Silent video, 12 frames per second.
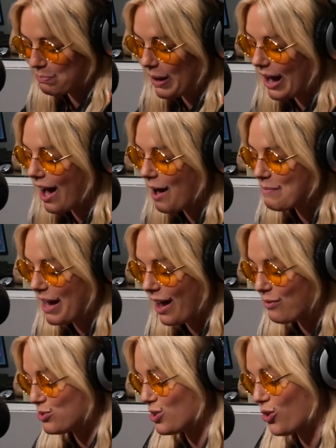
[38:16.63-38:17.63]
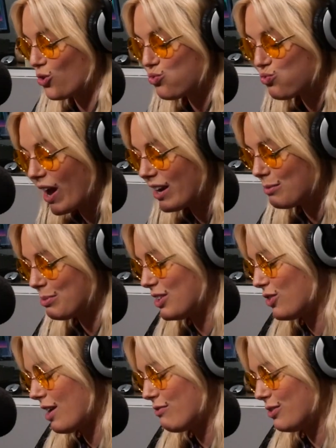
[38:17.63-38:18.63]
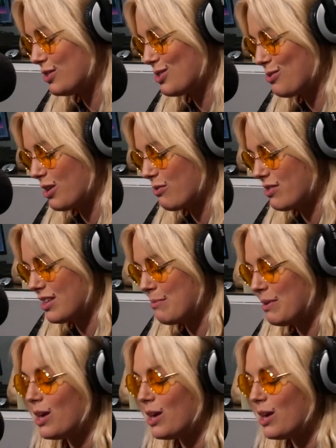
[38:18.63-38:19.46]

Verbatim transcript: But um, I was incredibly grateful to work with him.